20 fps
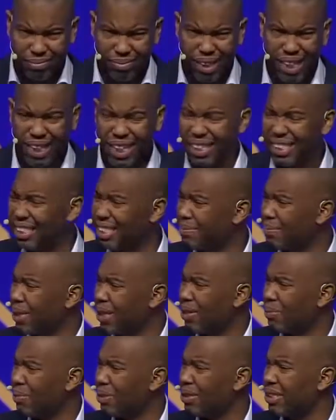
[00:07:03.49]
I guess it's been
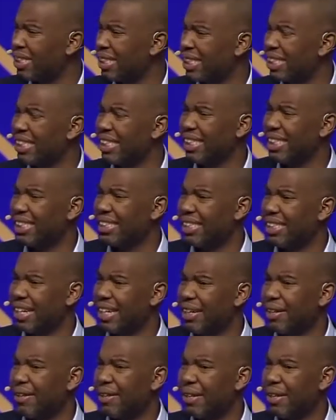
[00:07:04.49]
almost 10 years
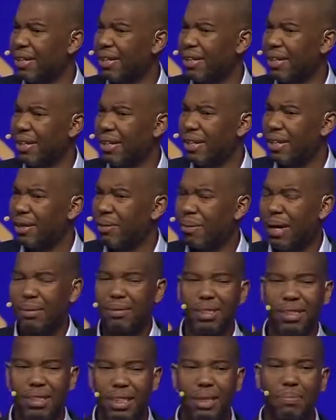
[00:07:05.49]
now, where I
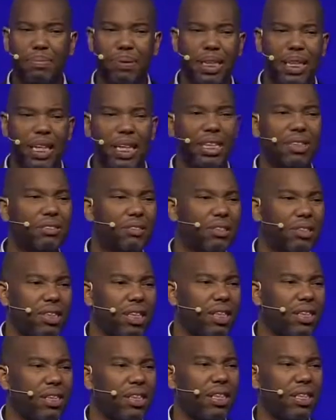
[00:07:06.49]
was deeply
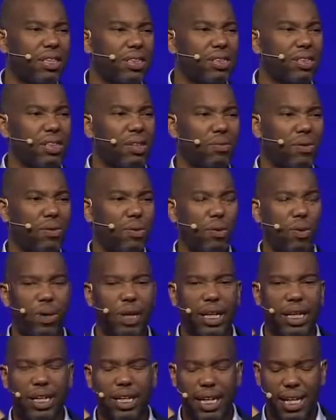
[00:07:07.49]
interested in the Civil
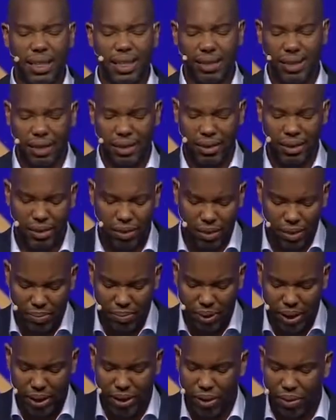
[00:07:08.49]
War. It kind of took
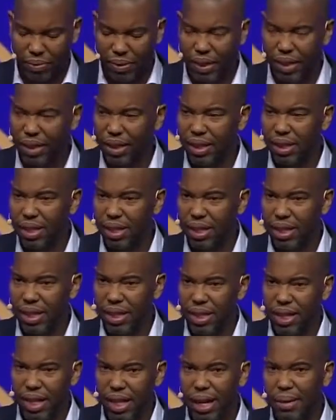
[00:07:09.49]
me over.
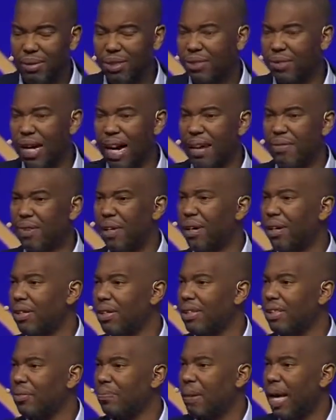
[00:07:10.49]
And I would drive to all
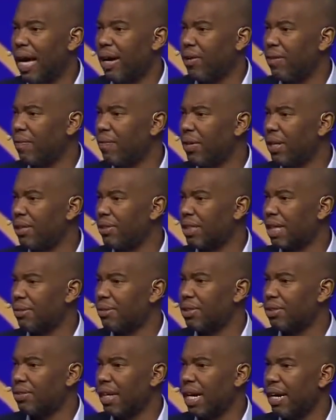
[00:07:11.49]
these battlefields. I
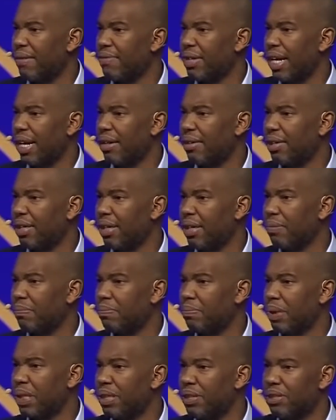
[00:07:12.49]
would drive down to
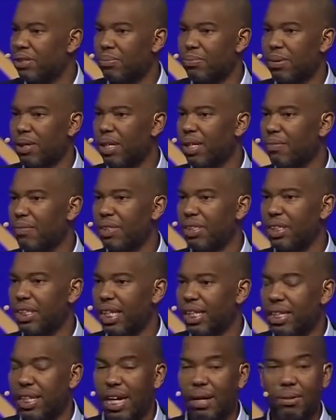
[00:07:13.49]
Petersburg,
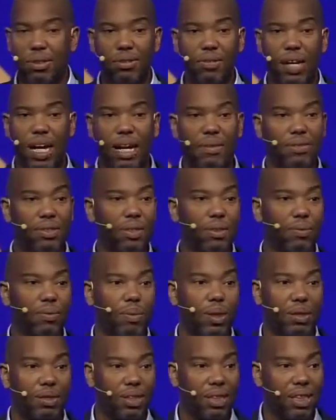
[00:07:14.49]
Virginia. I would drive to the
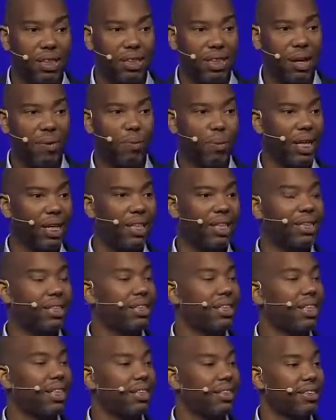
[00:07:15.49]
wilderness. I went into
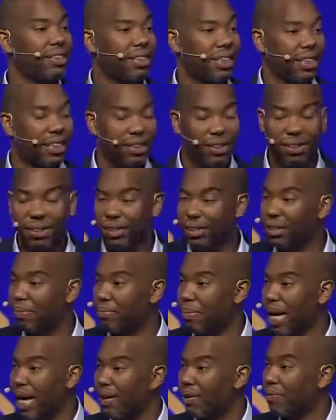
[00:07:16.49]
Tennessee and looked at
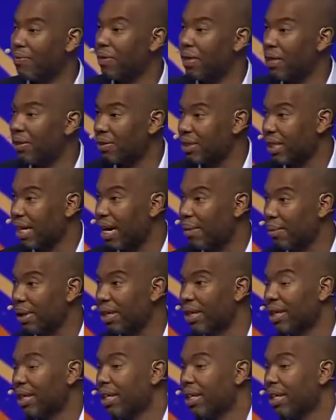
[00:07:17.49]
battlefields. And I would